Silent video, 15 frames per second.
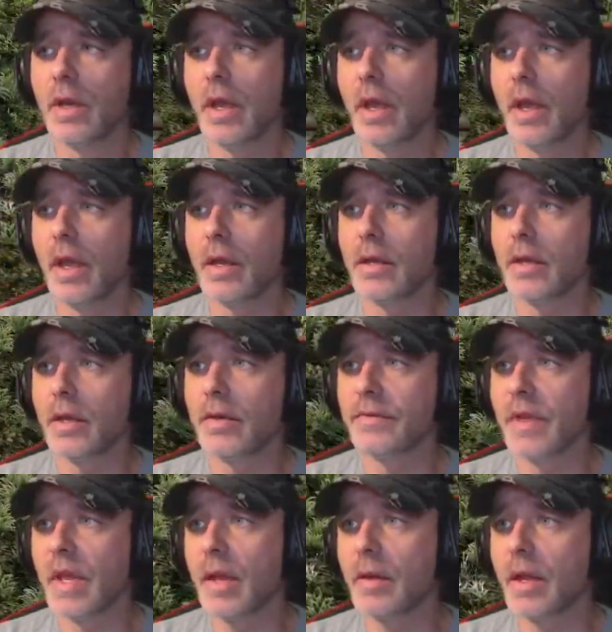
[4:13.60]
And if
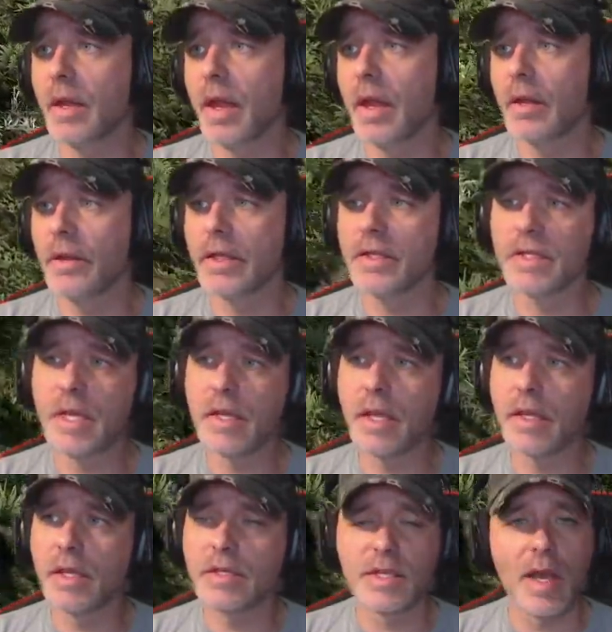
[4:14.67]
they, let's say that
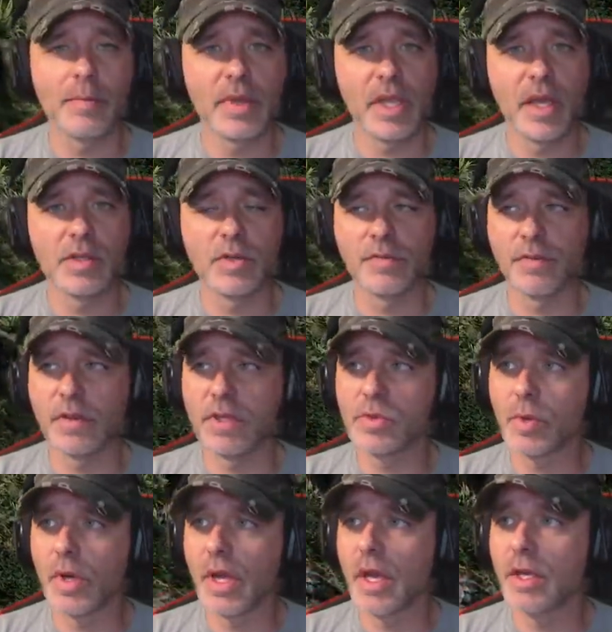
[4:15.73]
the zombie heads over this
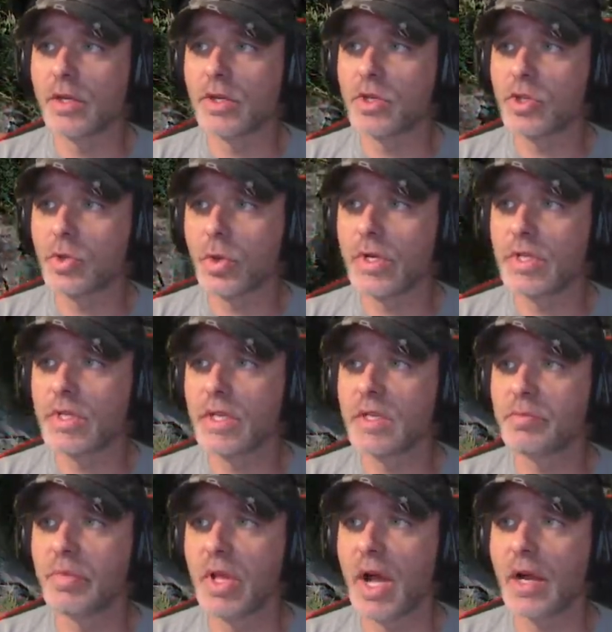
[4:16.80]
way and destroys this
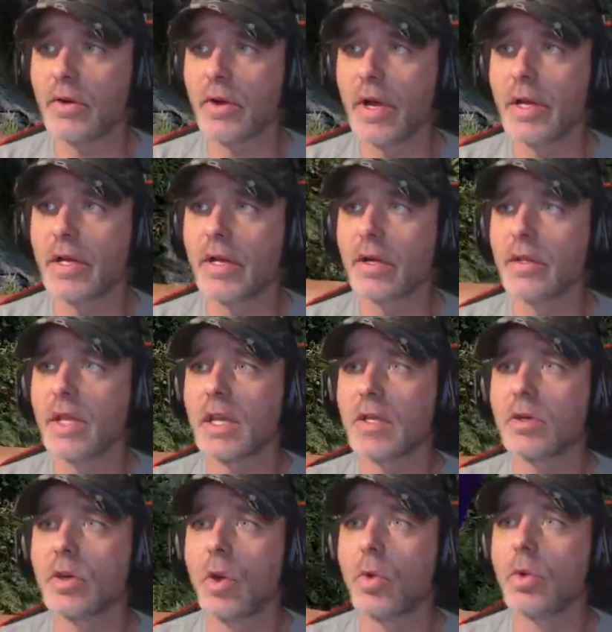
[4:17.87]
block right here, and they
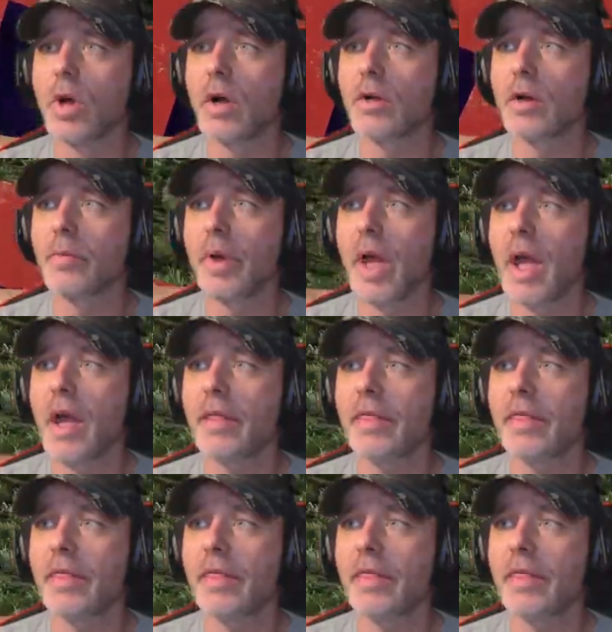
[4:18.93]
can no longer path